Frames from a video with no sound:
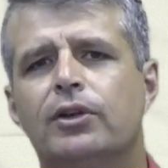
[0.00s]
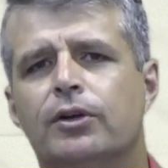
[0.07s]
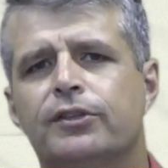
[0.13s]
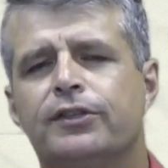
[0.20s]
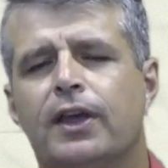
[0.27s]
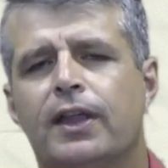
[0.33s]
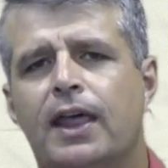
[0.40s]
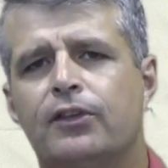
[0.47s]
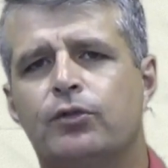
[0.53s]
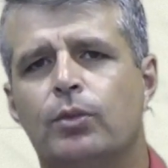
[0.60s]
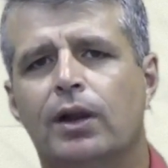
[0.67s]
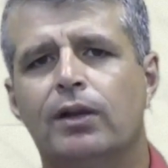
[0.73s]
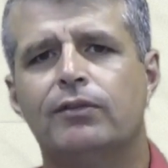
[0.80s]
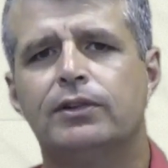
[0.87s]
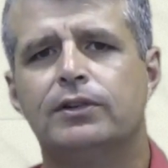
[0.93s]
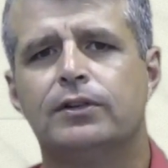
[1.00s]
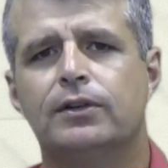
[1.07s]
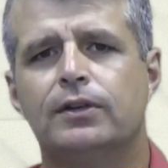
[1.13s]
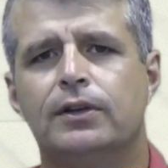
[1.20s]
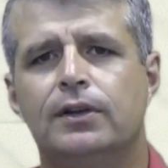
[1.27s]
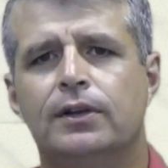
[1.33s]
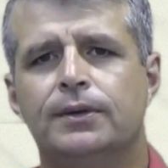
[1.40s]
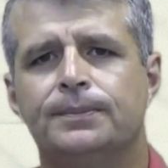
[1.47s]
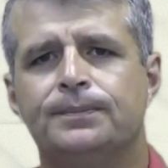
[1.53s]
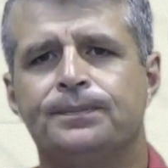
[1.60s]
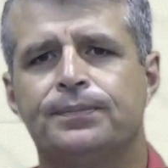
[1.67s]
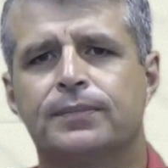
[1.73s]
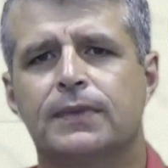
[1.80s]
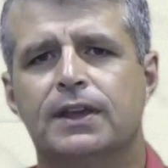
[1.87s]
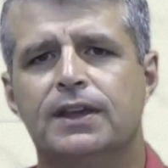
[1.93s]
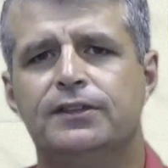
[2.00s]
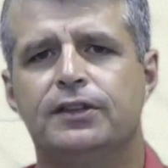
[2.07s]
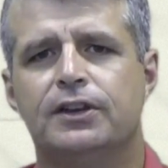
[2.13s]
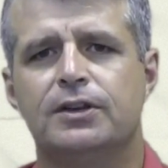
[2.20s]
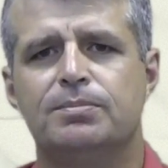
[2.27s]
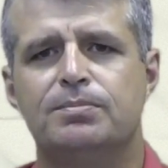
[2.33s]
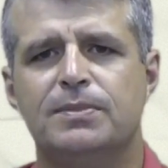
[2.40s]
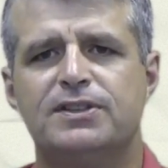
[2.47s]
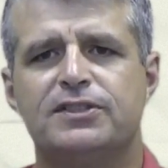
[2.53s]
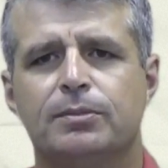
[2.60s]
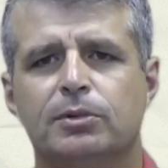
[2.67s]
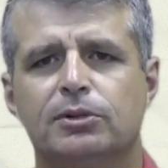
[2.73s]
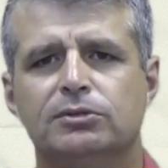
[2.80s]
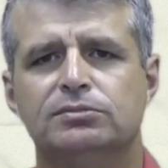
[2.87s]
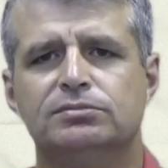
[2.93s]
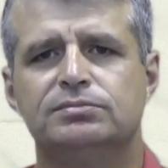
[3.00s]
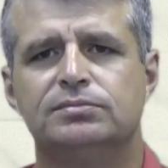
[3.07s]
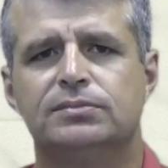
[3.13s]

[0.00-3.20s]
I'd say that's relevant. Is it admissible?